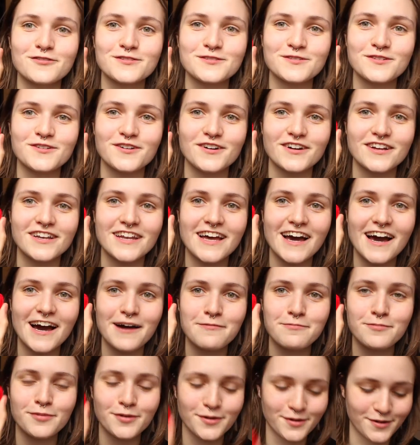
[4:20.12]
also got an
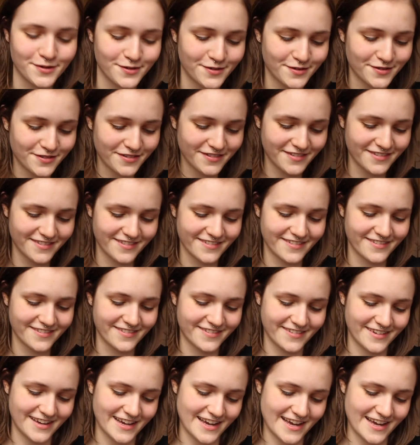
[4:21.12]
apple
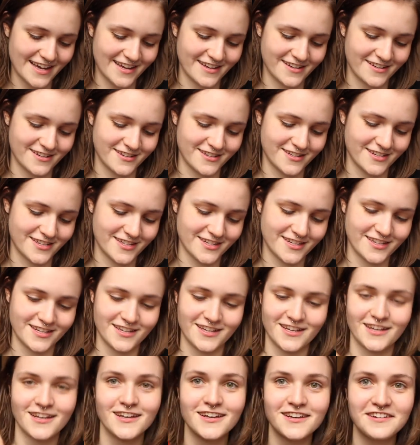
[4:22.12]
and
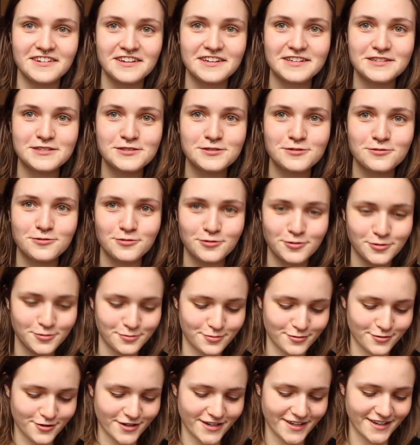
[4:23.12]
a
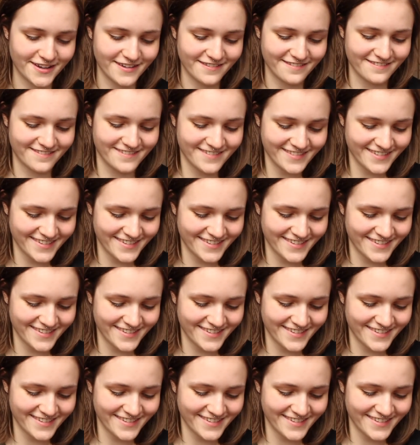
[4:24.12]
strawberry.